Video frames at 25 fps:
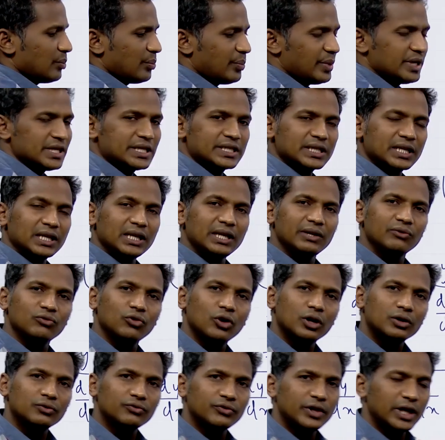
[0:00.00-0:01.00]
basically
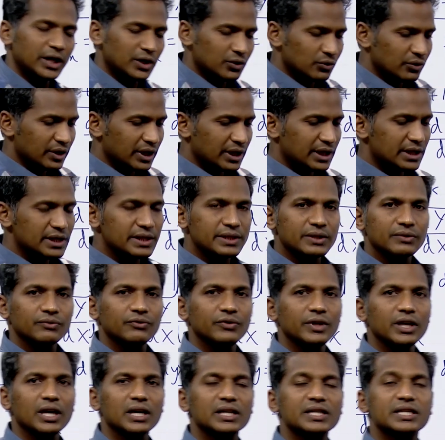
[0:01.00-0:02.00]
what we are doing is
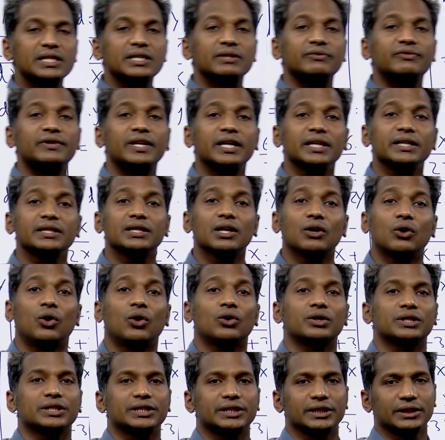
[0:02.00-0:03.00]
we are shifting the
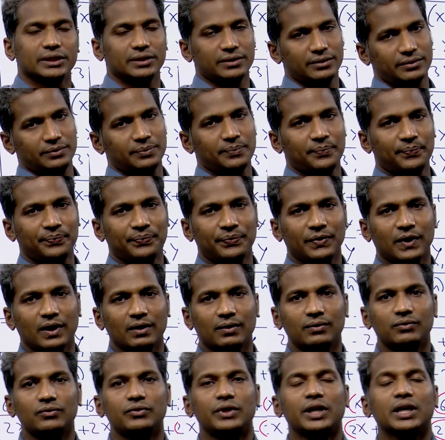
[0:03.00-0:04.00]
origin.
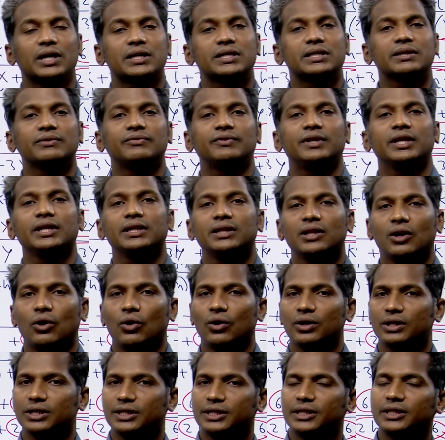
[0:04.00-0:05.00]
We are shifting the
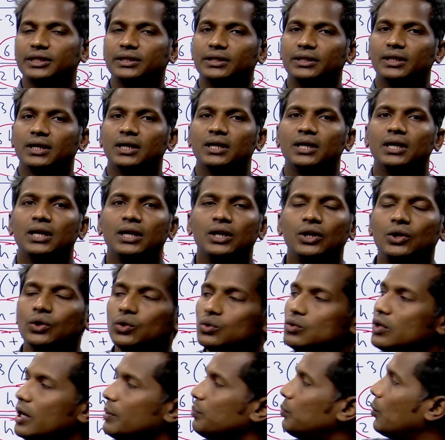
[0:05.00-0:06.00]
origin
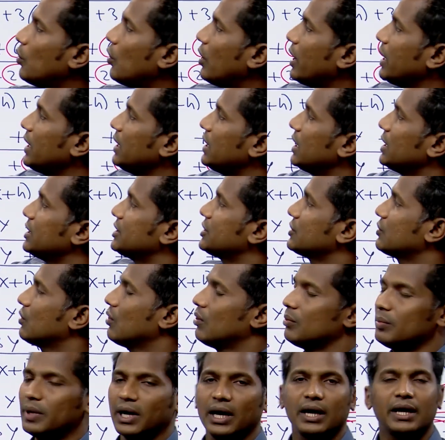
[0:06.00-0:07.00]
to a point h
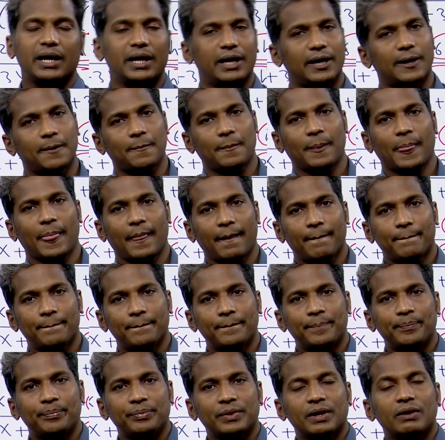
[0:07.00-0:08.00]
comma k.
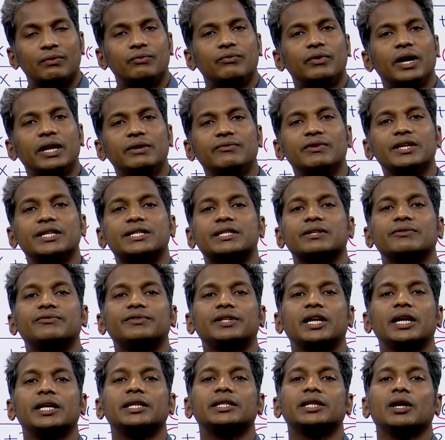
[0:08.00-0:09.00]
When we
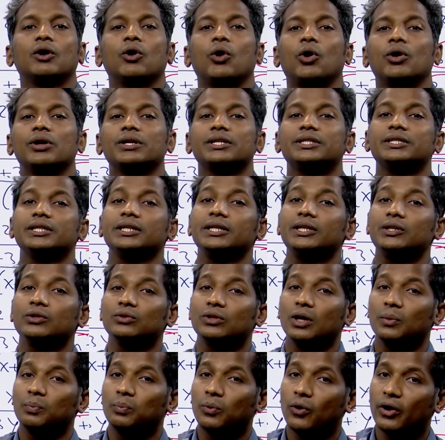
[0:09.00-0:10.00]
shifted the origin to
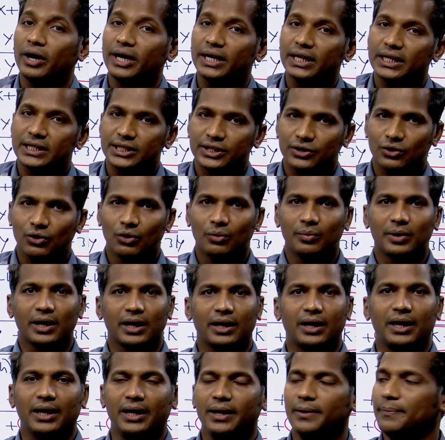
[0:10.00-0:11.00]
the point h comma
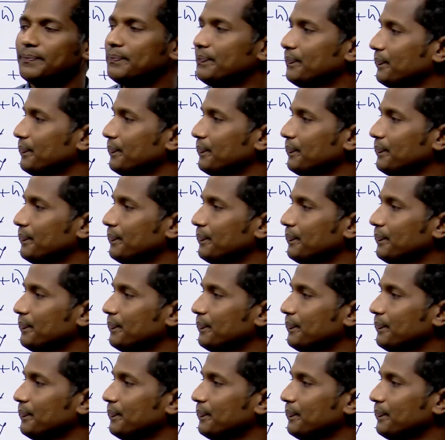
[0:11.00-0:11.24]
k,